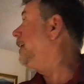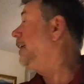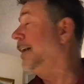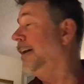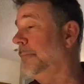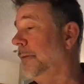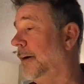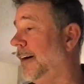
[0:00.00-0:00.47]

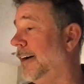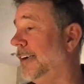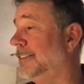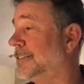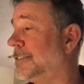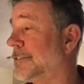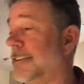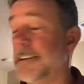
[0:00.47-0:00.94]
I'm a high
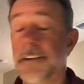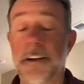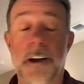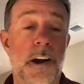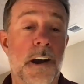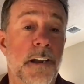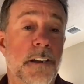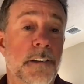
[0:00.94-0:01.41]
strung,
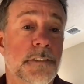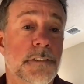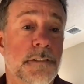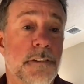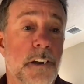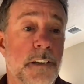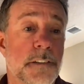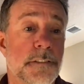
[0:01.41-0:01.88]
high
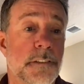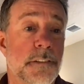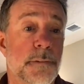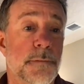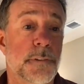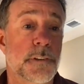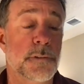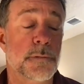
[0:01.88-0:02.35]
stress
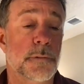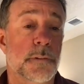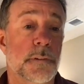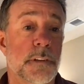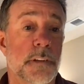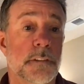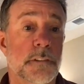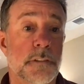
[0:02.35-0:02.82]
individual
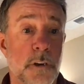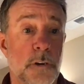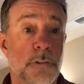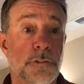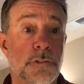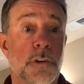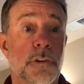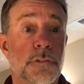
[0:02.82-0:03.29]
that
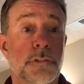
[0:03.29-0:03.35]
goes.